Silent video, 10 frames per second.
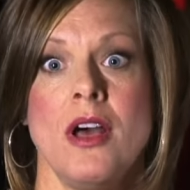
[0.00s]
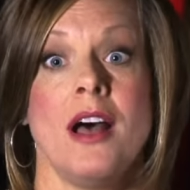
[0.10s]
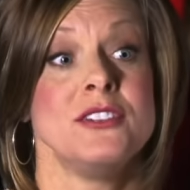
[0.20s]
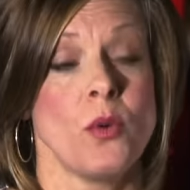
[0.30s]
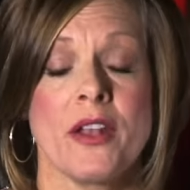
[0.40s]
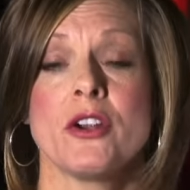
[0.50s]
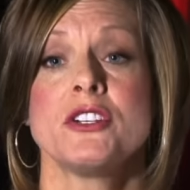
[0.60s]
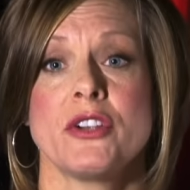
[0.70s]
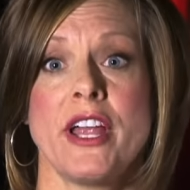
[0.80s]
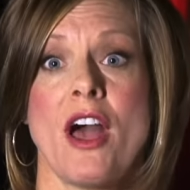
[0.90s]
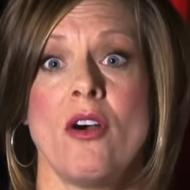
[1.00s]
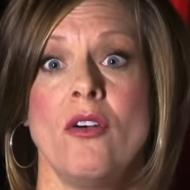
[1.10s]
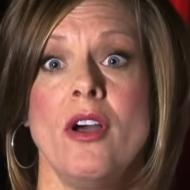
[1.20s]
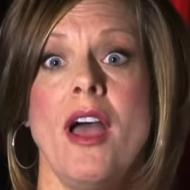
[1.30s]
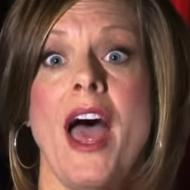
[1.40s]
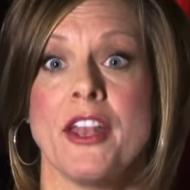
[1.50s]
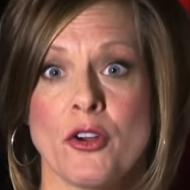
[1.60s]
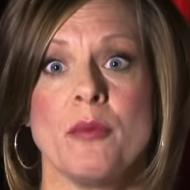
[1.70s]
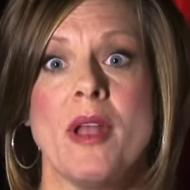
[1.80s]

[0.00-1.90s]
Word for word: a duet or a trio, and a group